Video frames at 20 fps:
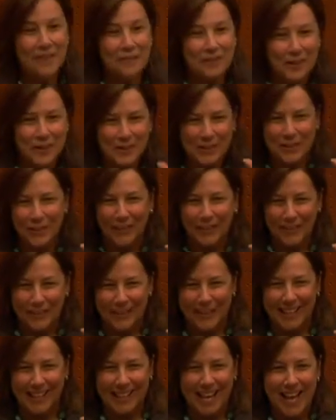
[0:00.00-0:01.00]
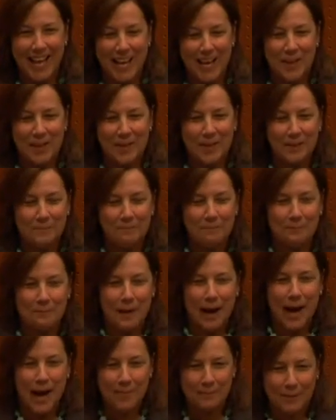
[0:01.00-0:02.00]
For those of you who are, the
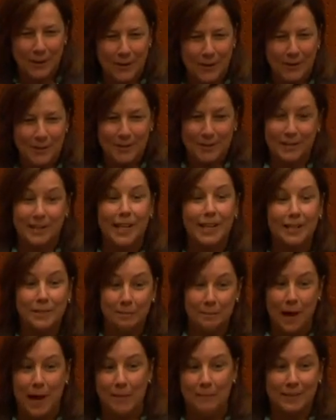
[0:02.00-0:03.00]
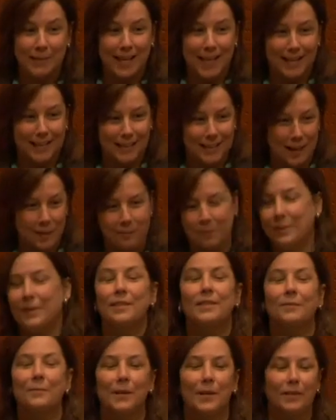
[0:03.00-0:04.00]
mom goes, there's lots of moms lined up
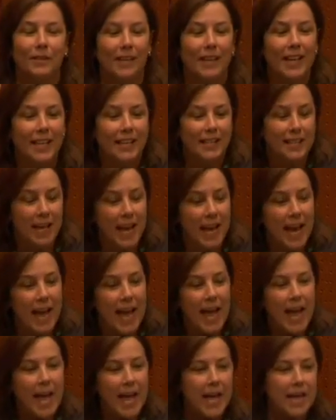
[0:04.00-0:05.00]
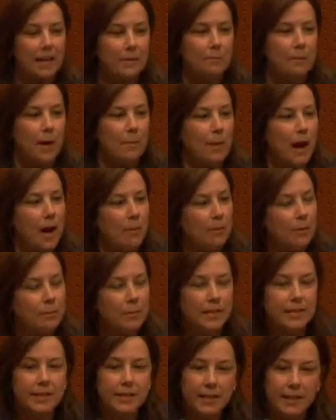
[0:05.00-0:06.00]
with their kids, and my mom would
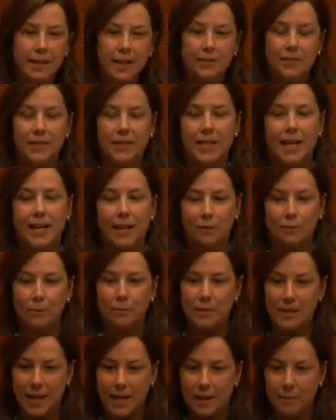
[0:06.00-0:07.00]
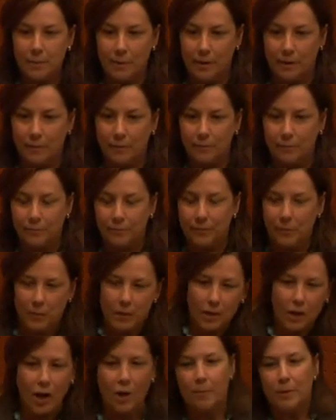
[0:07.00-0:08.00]
be sitting at the dining room table.
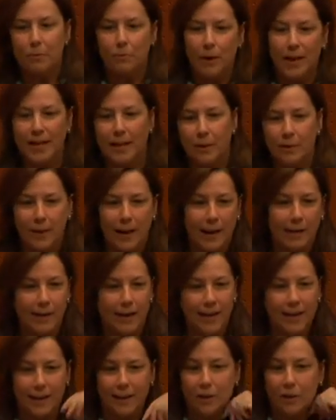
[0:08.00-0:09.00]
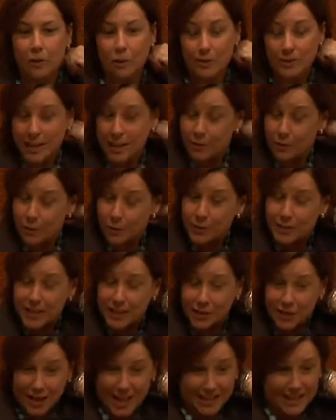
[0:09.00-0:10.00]
We'd all be running around getting our clothes on. In those
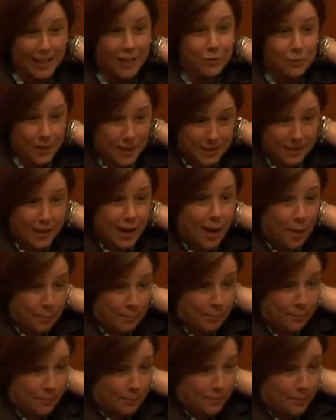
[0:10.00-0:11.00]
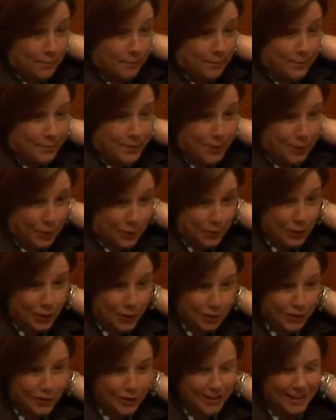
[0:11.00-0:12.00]
days, you had to get dressed up to go to
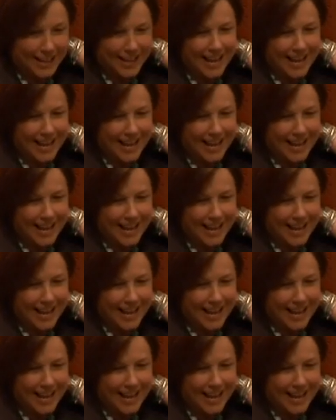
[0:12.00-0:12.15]
church.